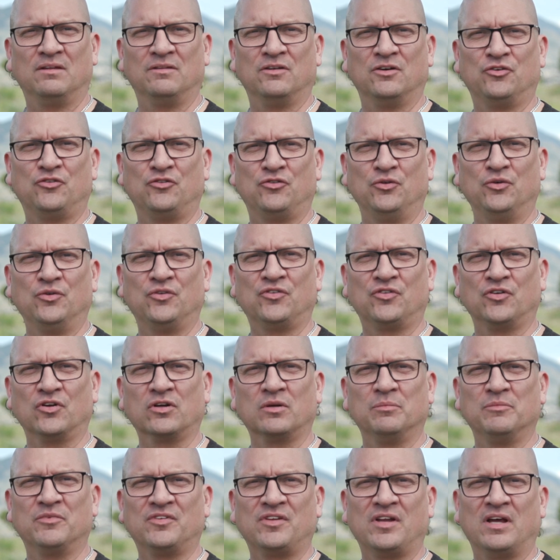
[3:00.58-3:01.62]
their true
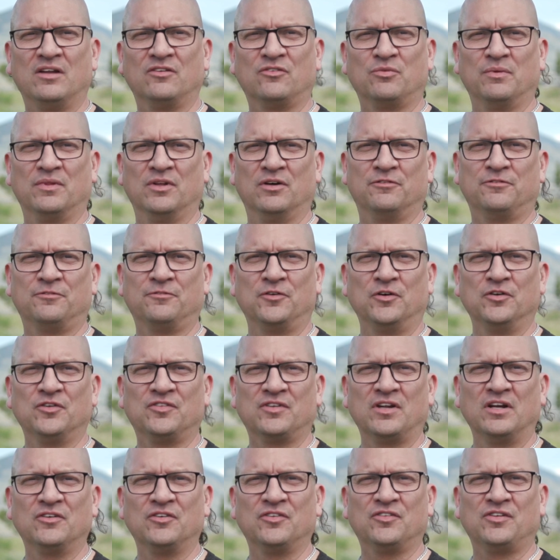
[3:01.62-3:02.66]
circumstance without first
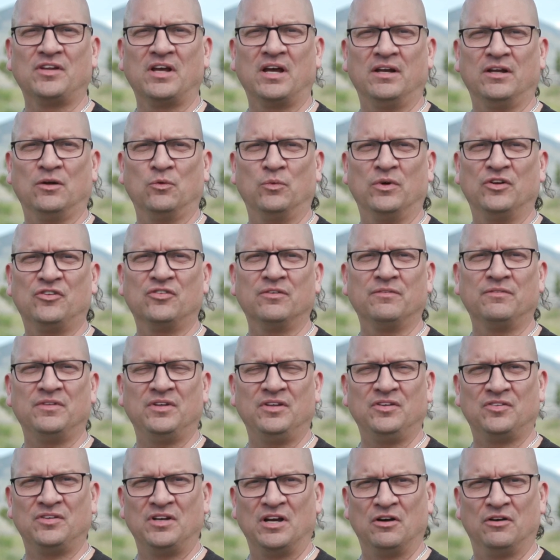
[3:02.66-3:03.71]
understanding which of
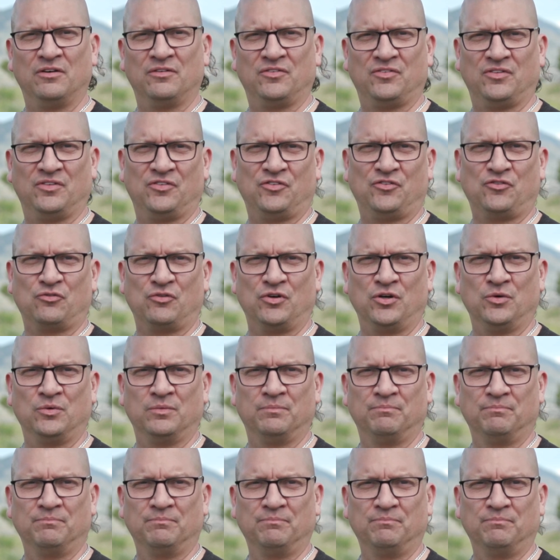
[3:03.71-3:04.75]
these narratives is true.
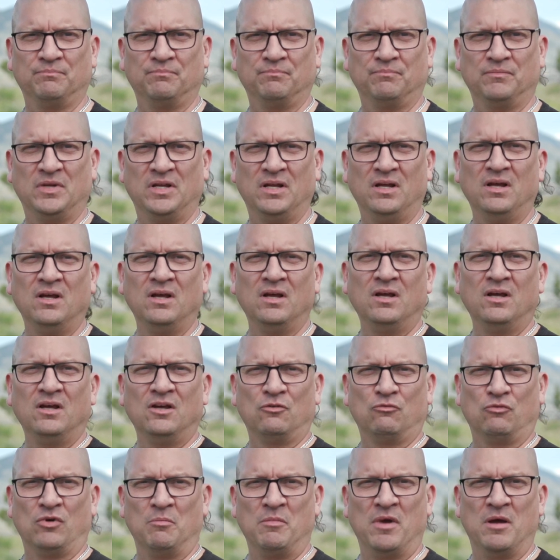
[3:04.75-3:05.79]

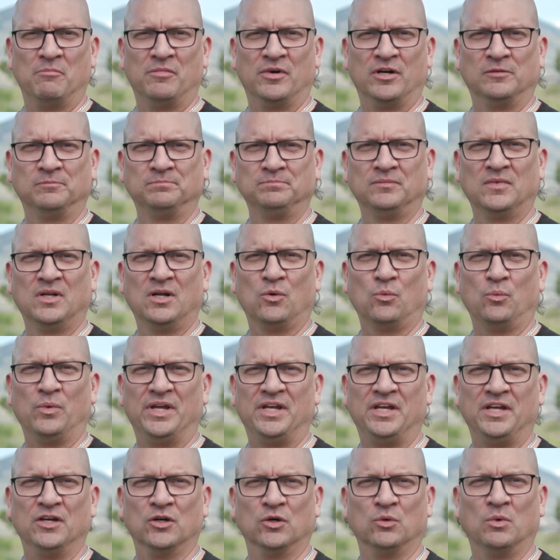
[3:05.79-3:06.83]
Remember, we
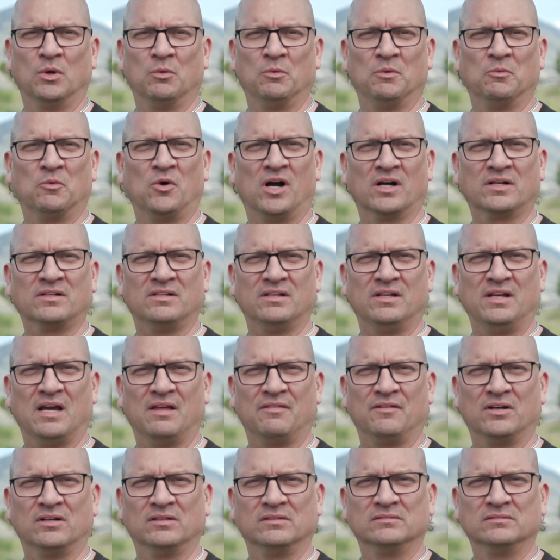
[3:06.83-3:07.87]
heal when we walk together.